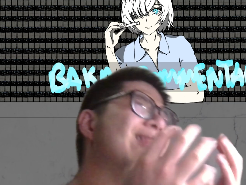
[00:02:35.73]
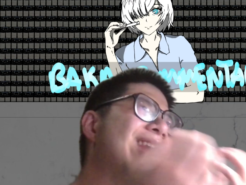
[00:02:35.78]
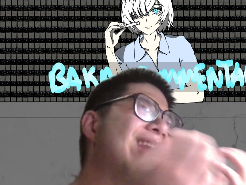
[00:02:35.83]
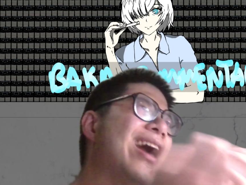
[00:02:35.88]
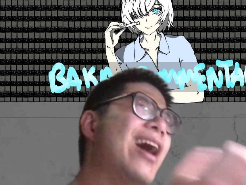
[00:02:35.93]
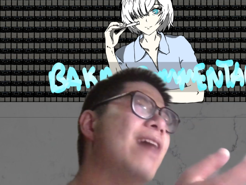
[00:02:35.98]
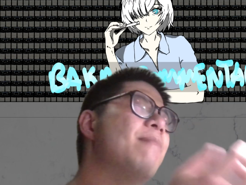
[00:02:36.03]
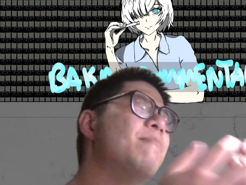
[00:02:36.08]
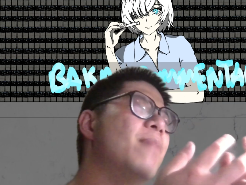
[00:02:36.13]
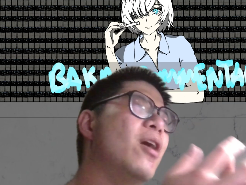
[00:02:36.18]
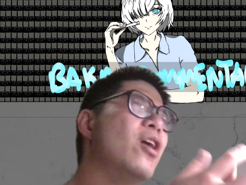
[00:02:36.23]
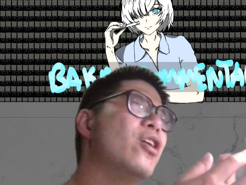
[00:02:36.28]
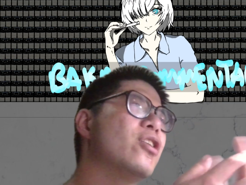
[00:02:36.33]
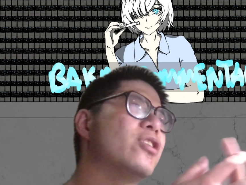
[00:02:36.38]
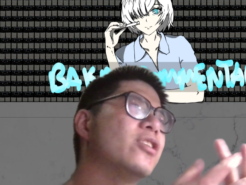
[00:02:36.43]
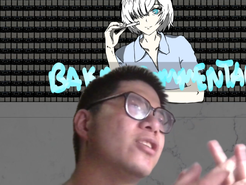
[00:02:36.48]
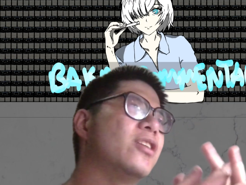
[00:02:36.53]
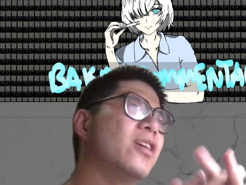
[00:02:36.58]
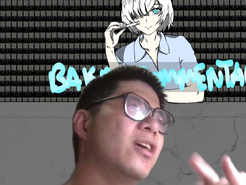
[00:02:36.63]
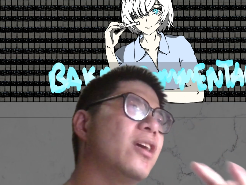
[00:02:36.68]
that
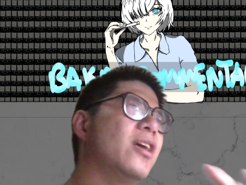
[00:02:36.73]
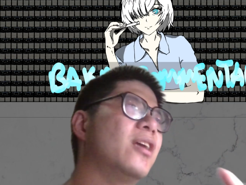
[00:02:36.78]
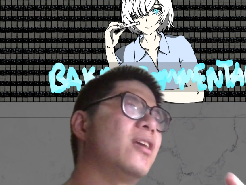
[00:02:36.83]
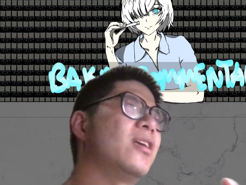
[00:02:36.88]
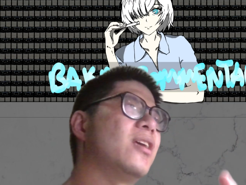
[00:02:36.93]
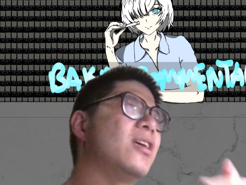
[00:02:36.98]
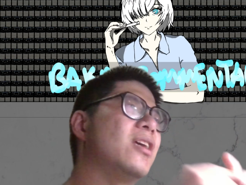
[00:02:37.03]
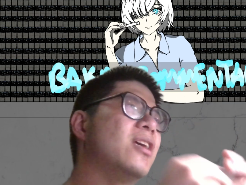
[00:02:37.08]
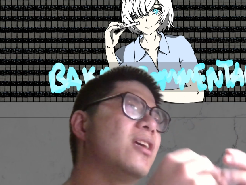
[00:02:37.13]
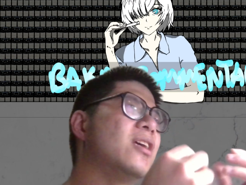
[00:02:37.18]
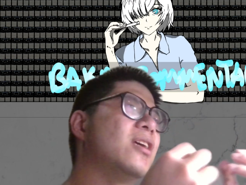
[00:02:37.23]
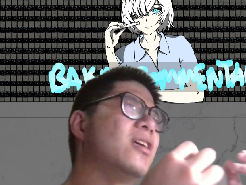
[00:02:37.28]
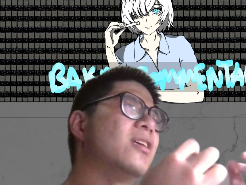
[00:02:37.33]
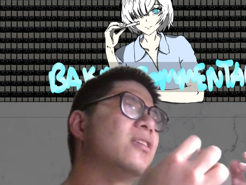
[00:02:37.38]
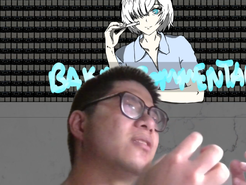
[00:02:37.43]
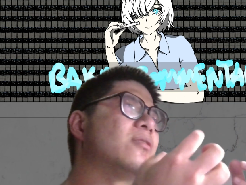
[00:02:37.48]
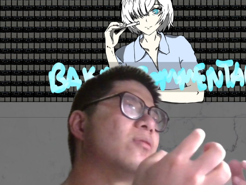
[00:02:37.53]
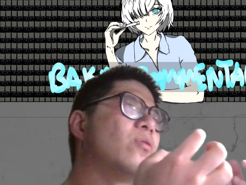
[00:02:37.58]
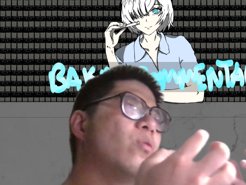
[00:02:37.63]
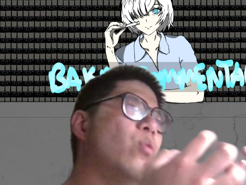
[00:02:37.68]
marketing
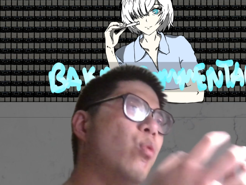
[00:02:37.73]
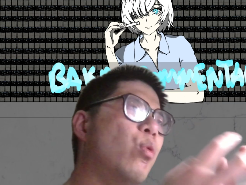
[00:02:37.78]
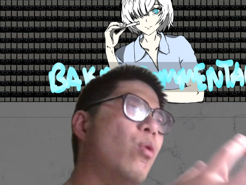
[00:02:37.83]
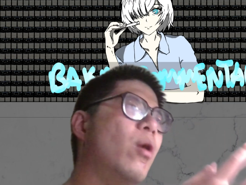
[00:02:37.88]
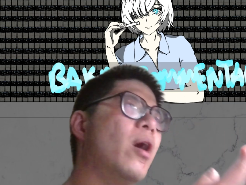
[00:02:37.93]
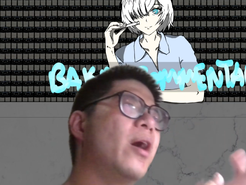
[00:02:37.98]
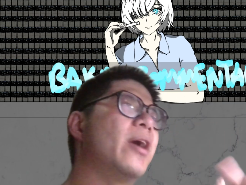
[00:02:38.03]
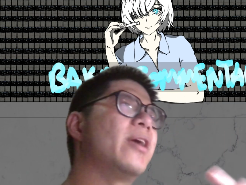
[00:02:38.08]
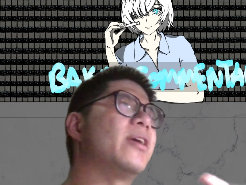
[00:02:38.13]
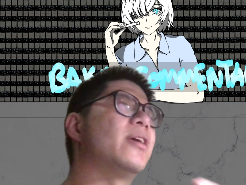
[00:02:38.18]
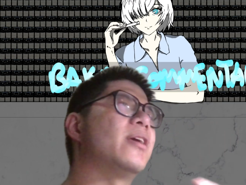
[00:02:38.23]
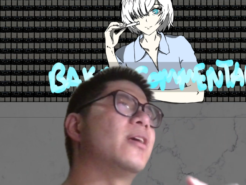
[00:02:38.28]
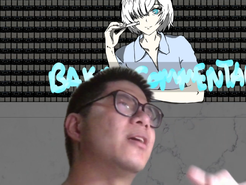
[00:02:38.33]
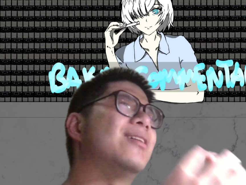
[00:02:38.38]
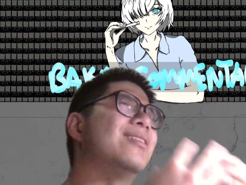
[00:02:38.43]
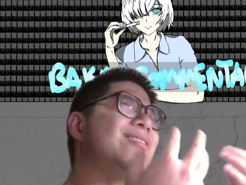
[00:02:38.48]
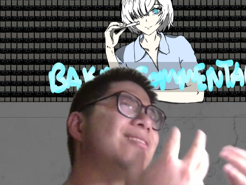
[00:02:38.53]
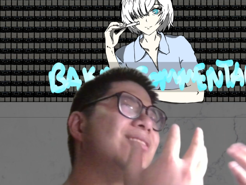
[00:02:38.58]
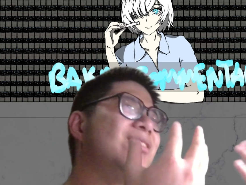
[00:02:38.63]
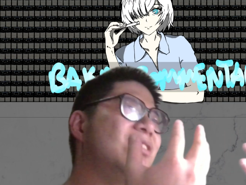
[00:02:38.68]
is quite
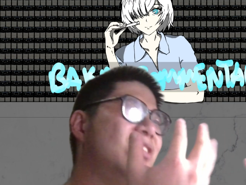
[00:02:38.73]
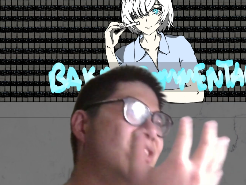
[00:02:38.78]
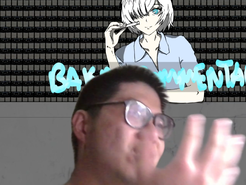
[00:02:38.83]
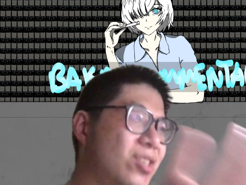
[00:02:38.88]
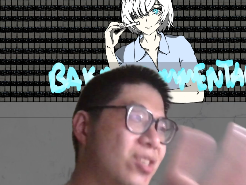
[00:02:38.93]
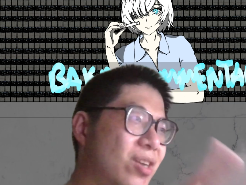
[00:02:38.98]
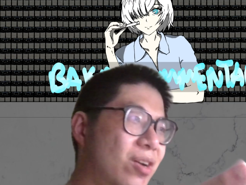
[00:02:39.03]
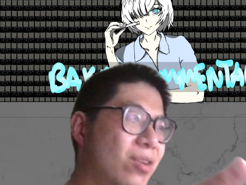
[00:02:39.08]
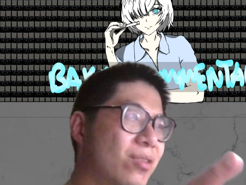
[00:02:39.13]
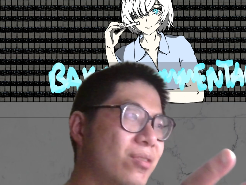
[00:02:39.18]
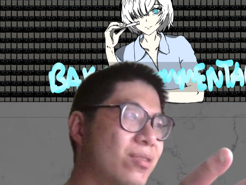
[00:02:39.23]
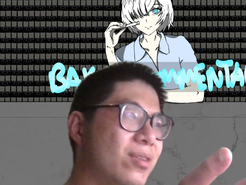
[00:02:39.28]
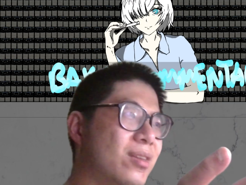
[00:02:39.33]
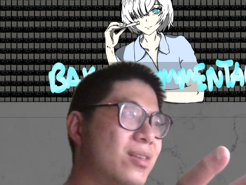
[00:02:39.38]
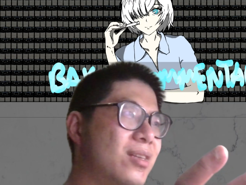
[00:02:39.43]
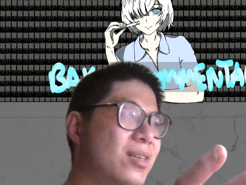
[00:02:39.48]
a joke.